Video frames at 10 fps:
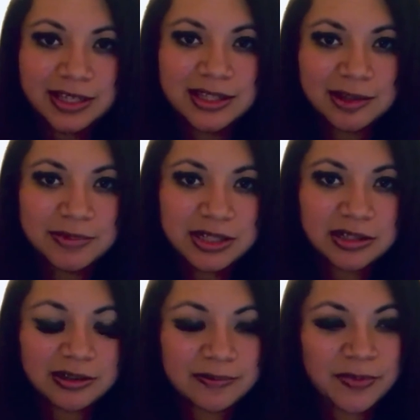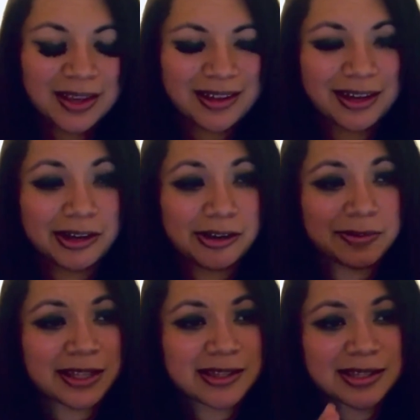them too. And I
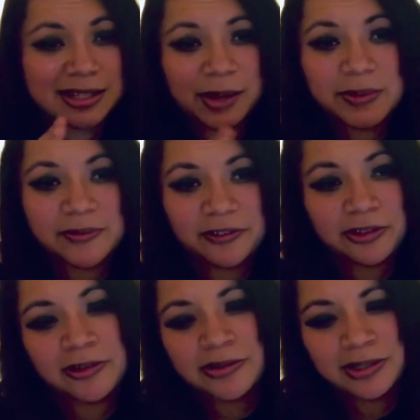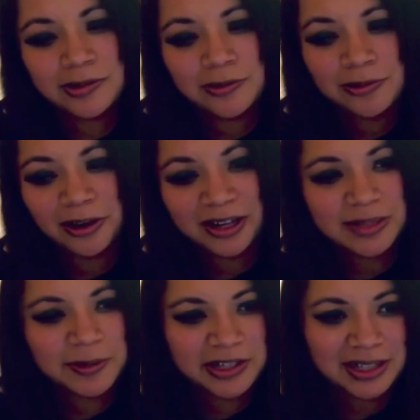hope that this helps for those who are
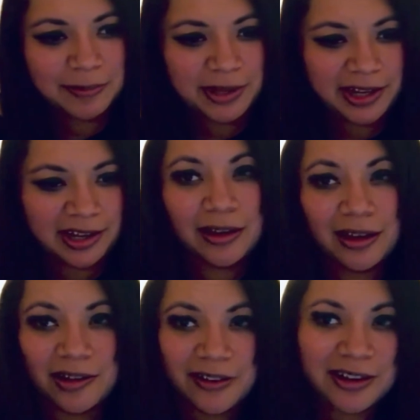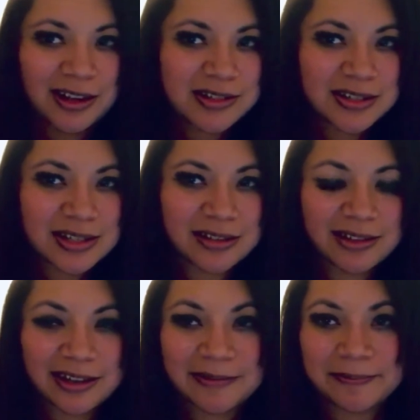experiencing pain. All right, you guys, I'll see you
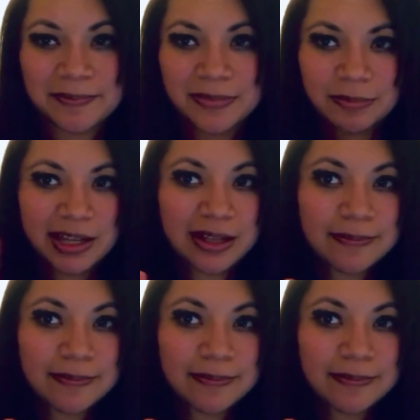later. Bye.